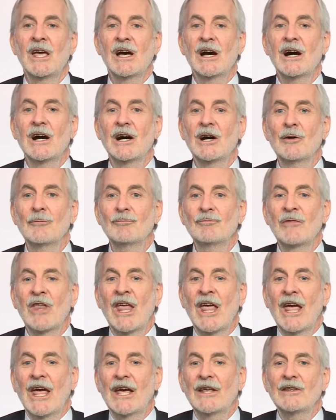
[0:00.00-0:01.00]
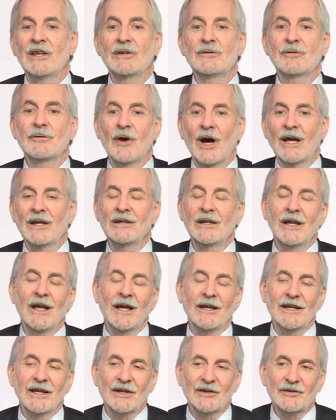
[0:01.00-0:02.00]
And then finally, I
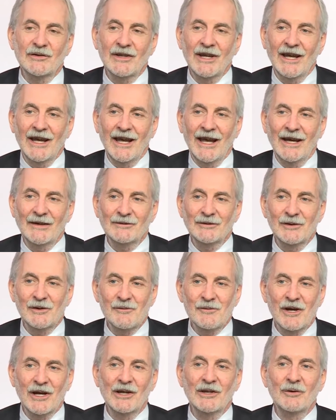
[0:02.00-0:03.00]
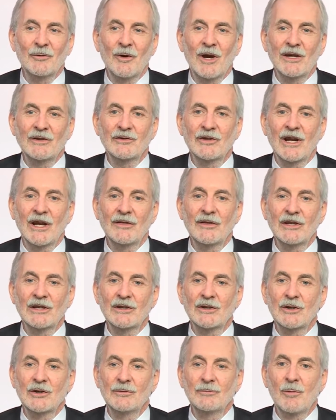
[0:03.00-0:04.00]
guess, after an evaluation, I think a
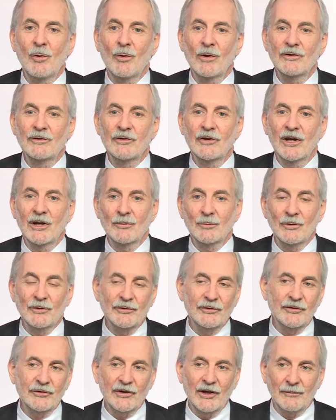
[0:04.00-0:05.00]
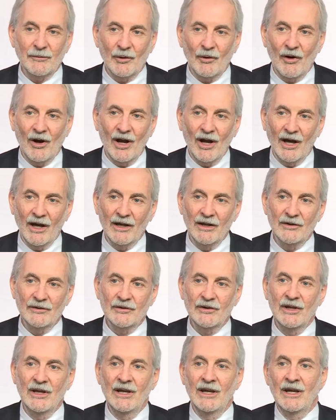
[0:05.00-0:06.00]
good board chair will
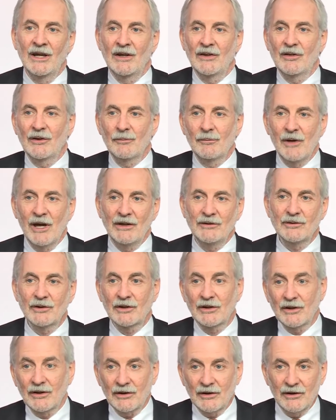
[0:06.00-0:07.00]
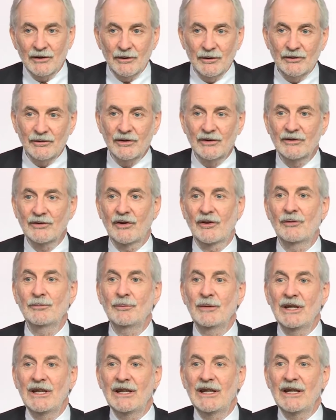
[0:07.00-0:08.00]
summarize the major conclusions of the
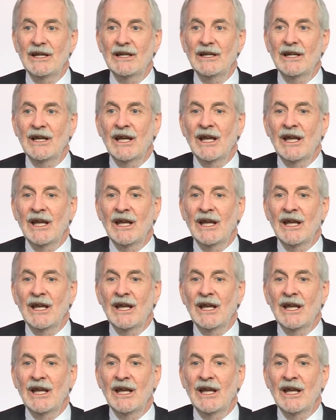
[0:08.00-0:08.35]
meeting